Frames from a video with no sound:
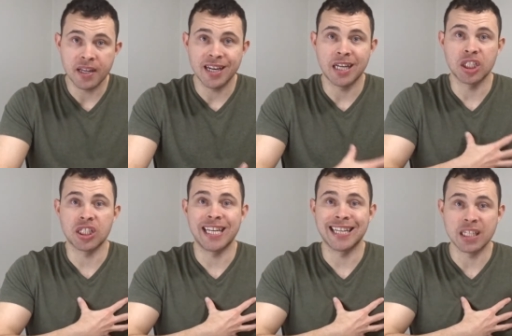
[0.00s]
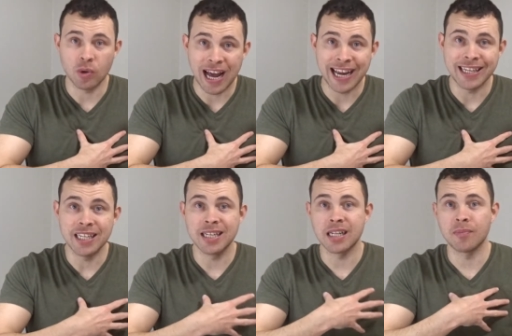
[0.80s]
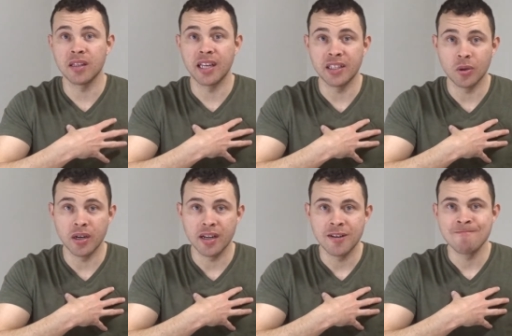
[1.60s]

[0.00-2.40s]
and not just saying that's what I need because I'm the landlord.